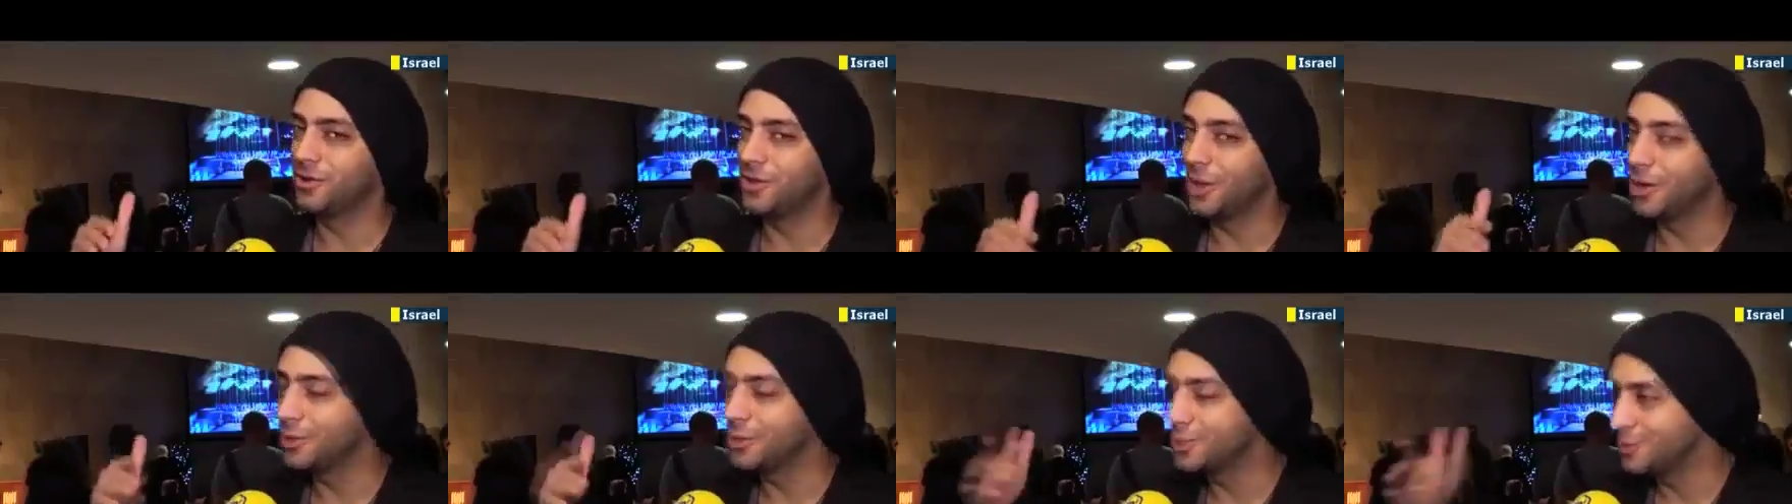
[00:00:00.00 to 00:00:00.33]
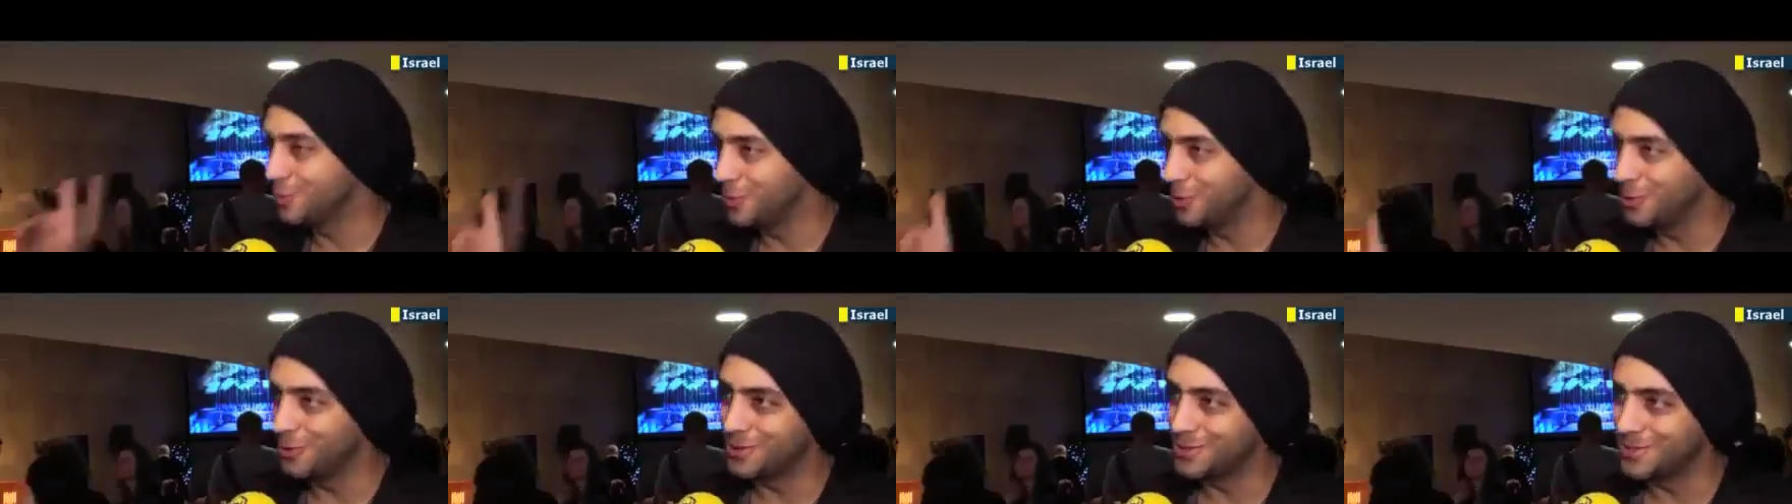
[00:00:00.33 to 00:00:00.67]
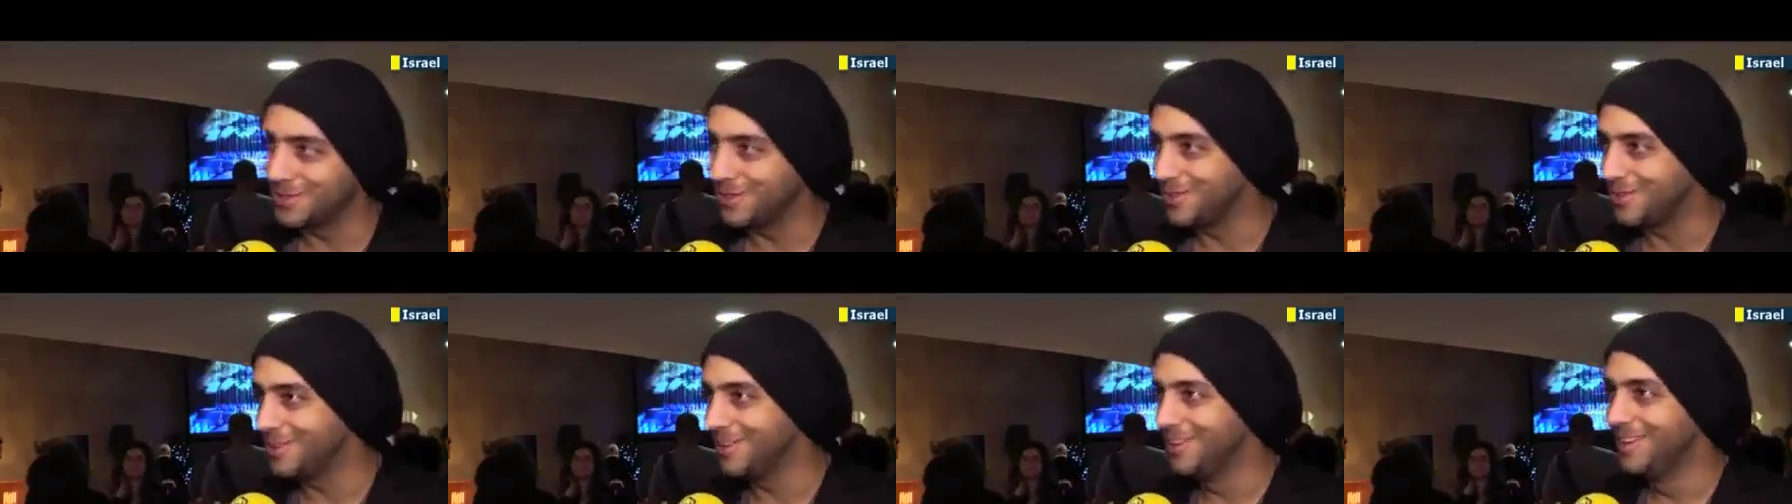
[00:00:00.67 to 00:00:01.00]
young spirits
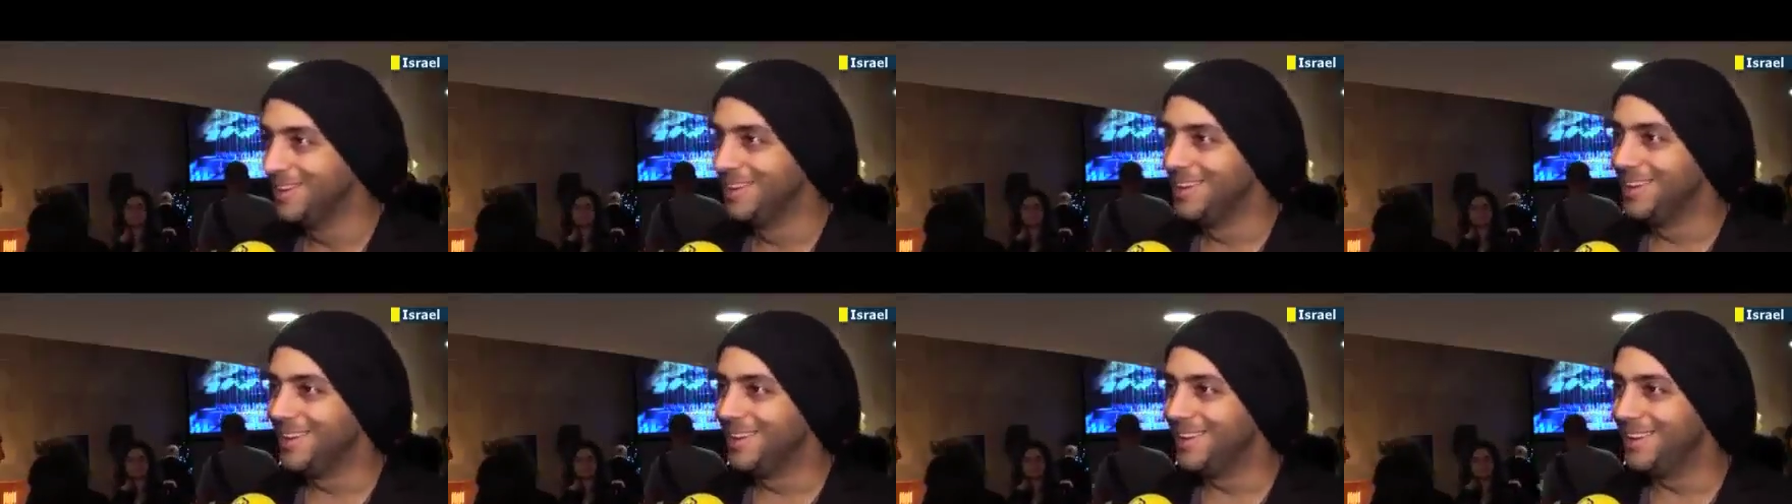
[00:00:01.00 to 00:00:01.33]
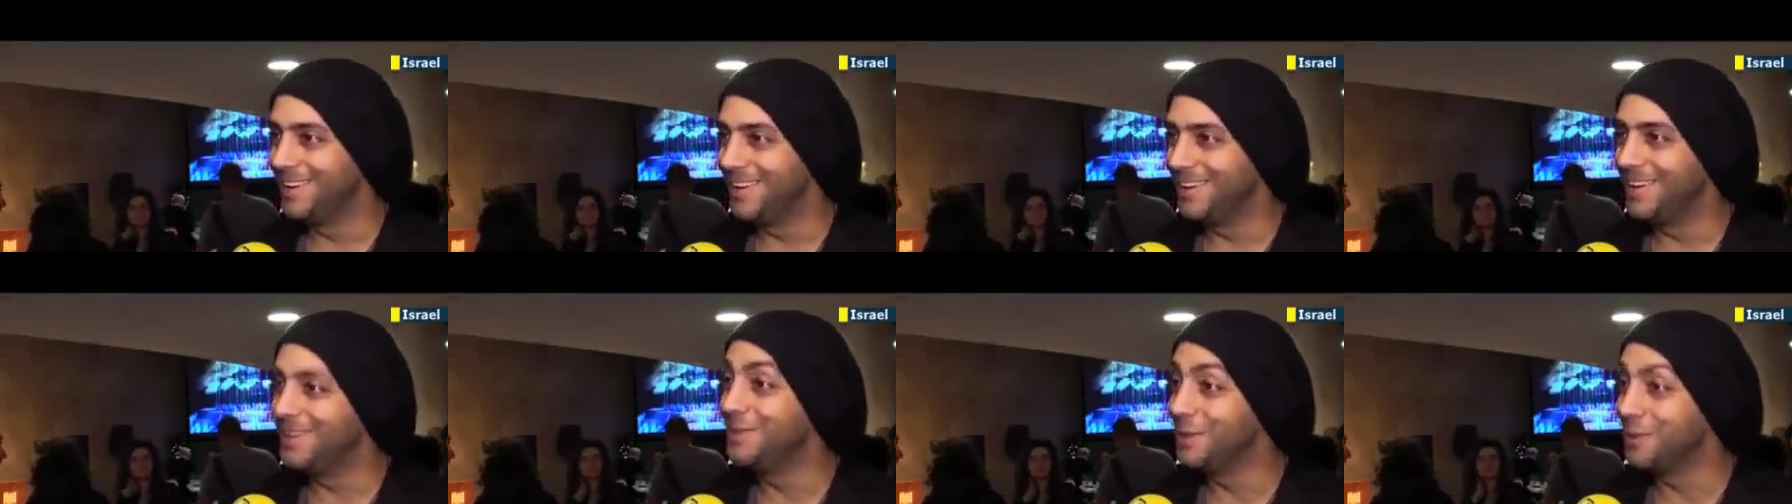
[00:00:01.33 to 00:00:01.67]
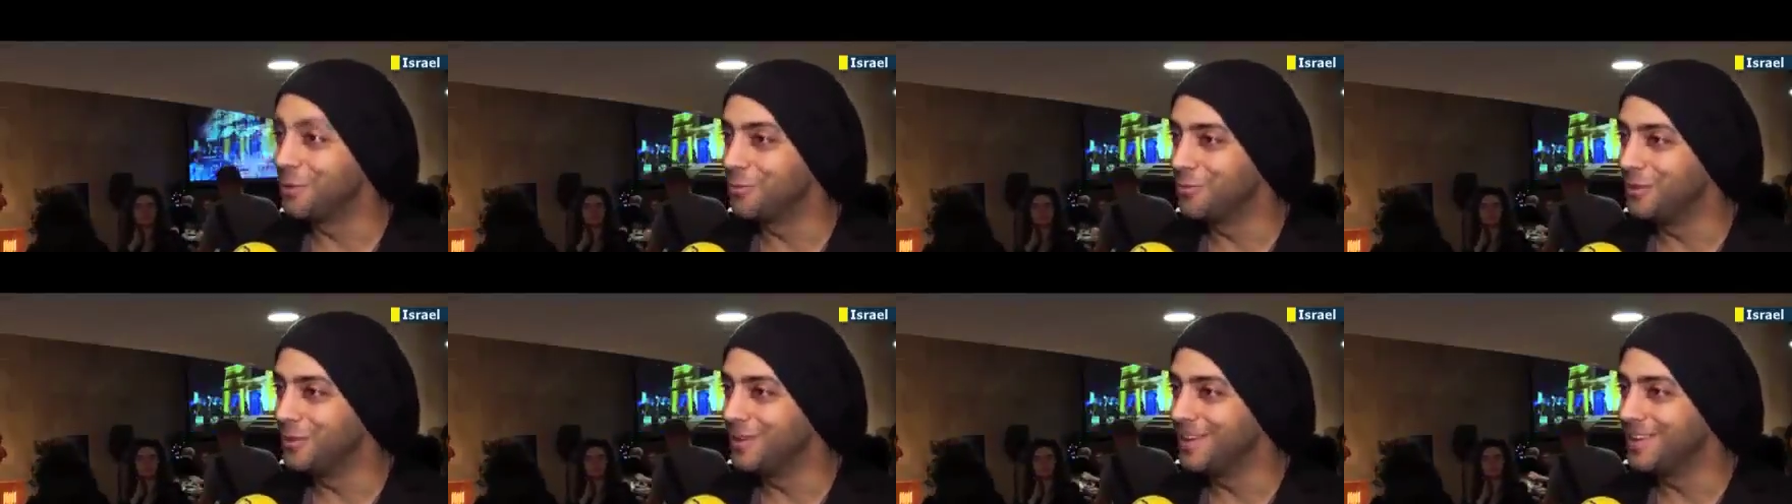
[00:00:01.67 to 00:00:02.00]
are
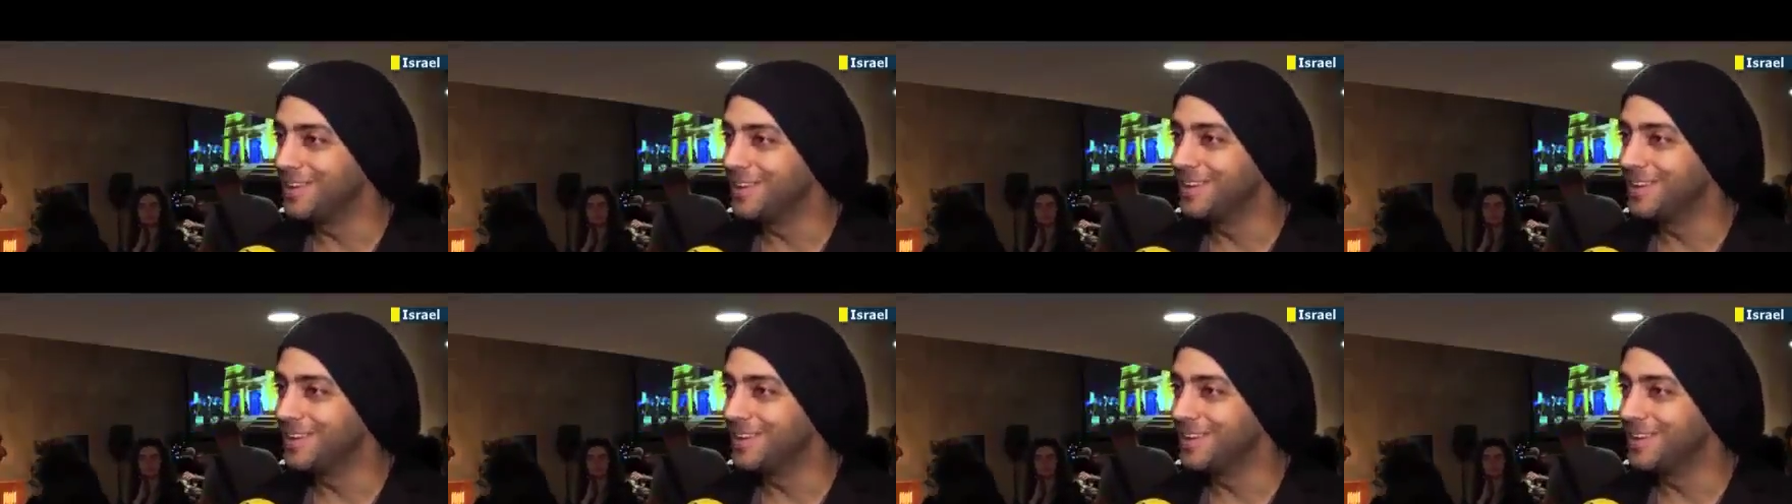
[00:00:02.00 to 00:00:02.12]
83